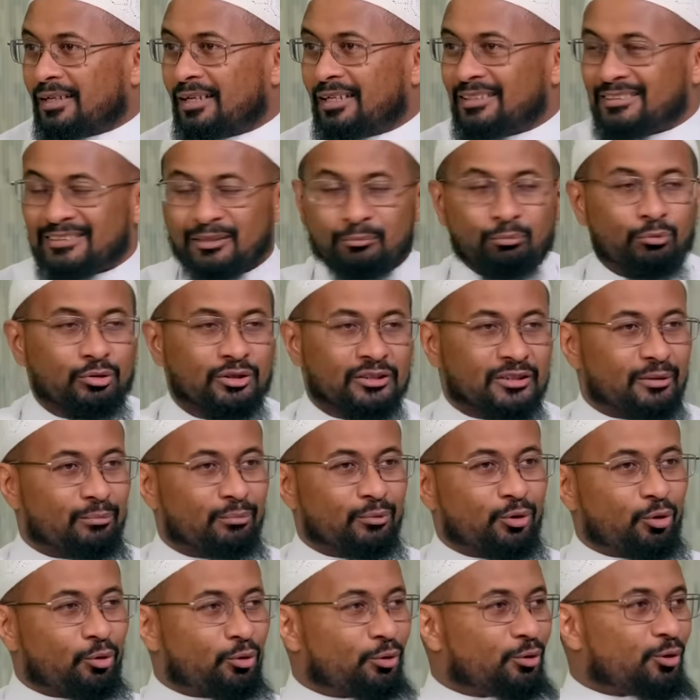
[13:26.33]
It's a
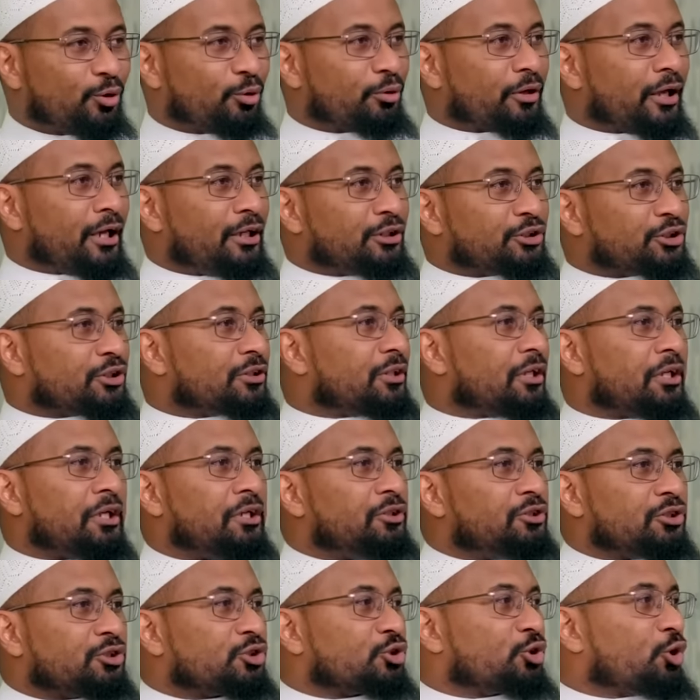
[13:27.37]
Muslim location that
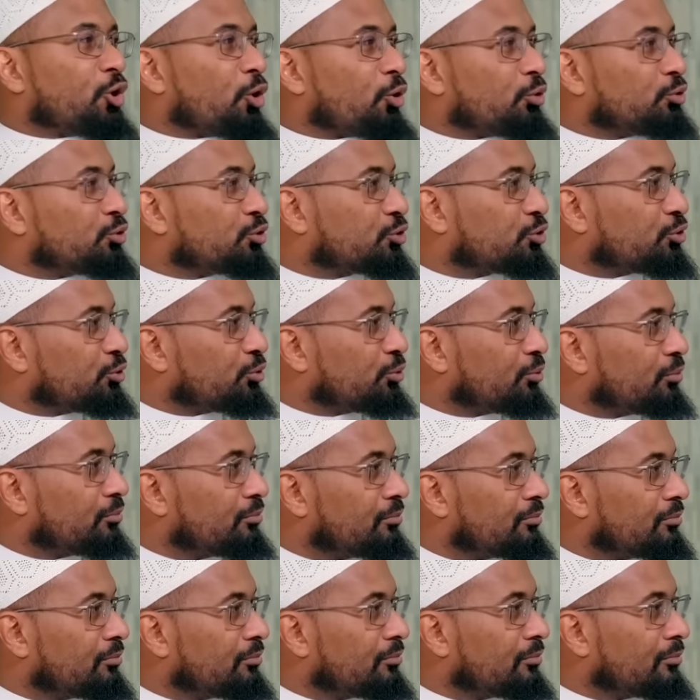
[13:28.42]
he just goes to.
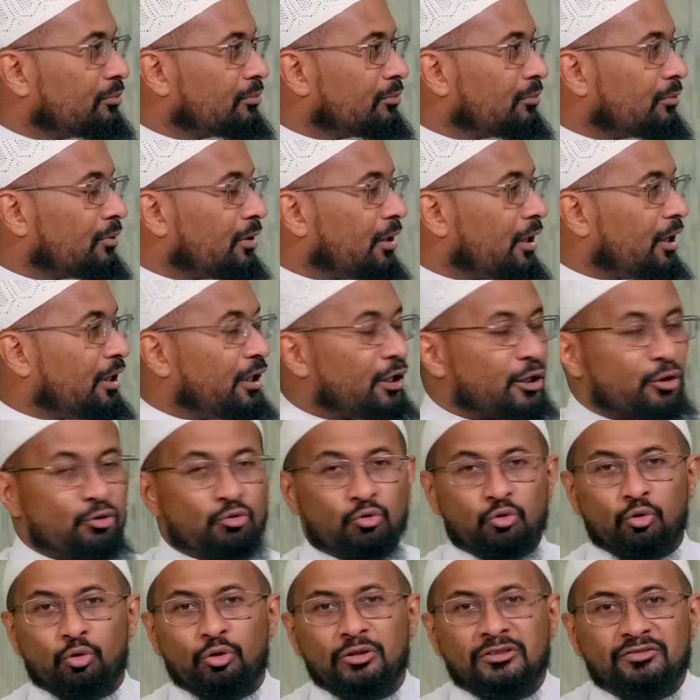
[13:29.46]
And he
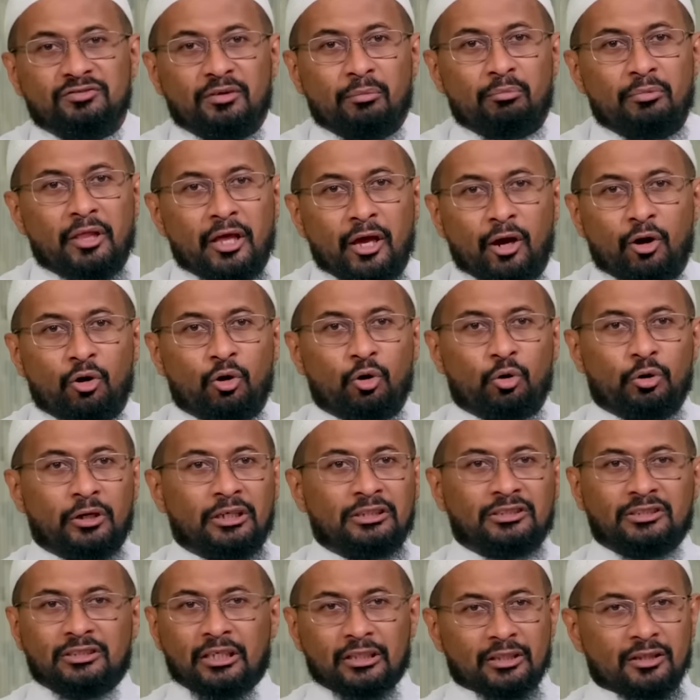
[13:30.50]
rules from there or
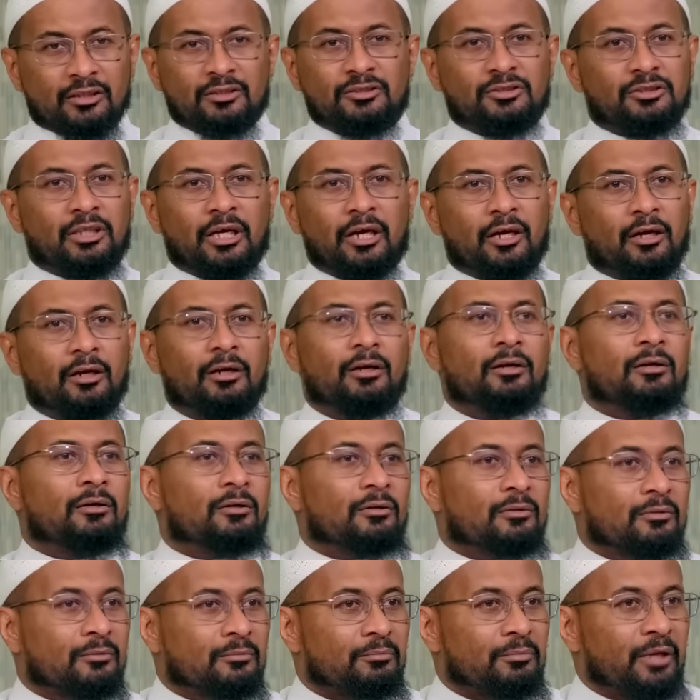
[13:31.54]
he settles there.
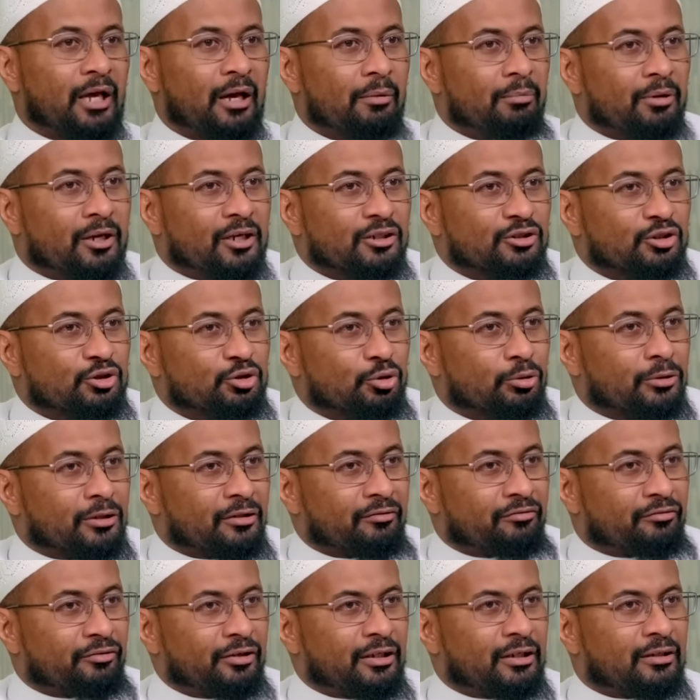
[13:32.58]
Yeah, because it's
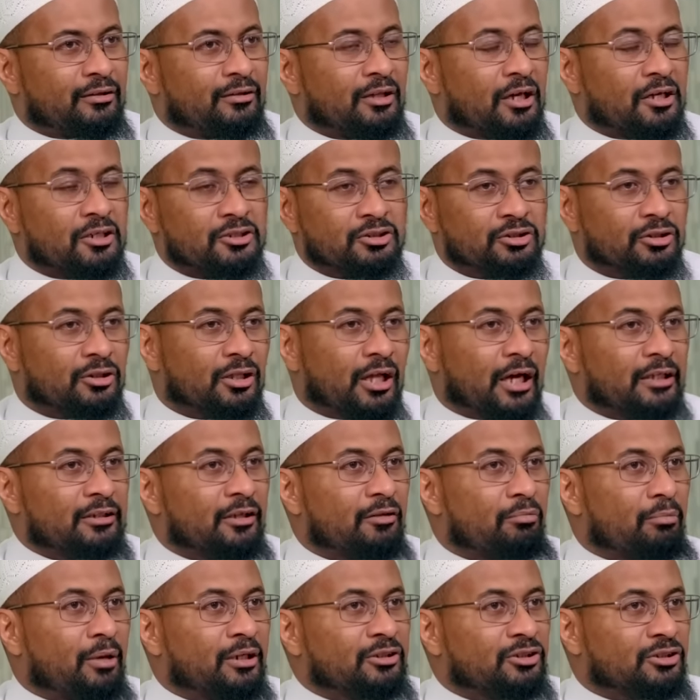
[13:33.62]
already freed. Not a single
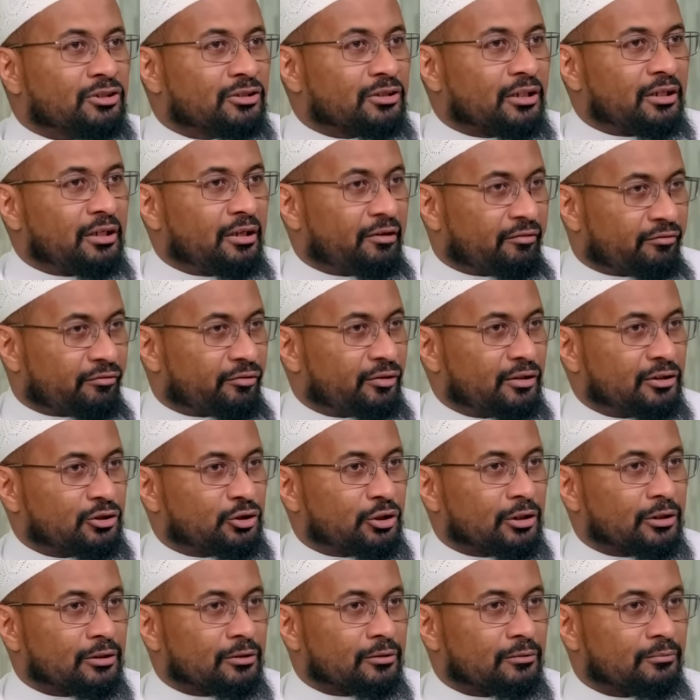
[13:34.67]
hadith mentions that he
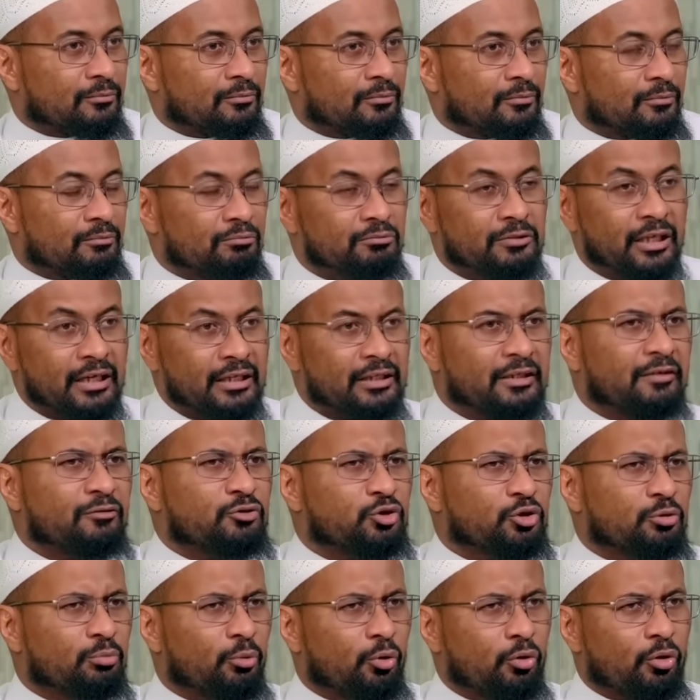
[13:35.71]
frees it. That
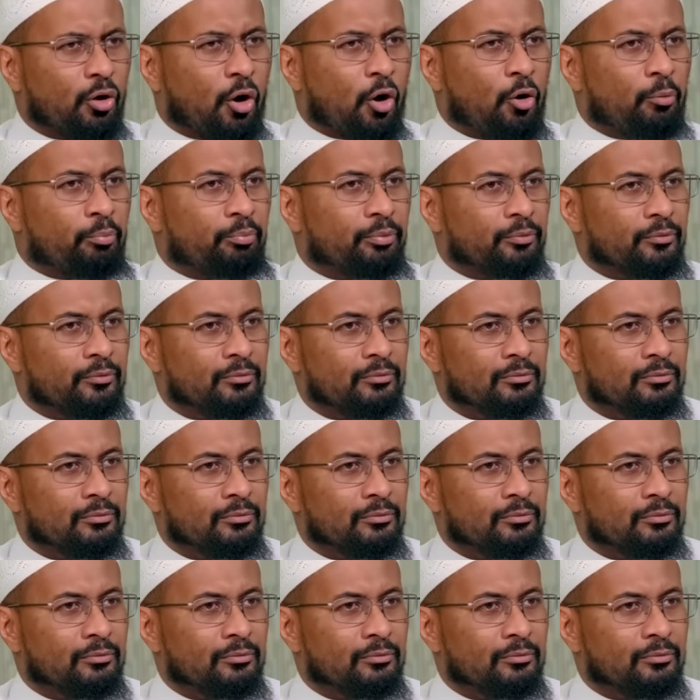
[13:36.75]
gives you more hope.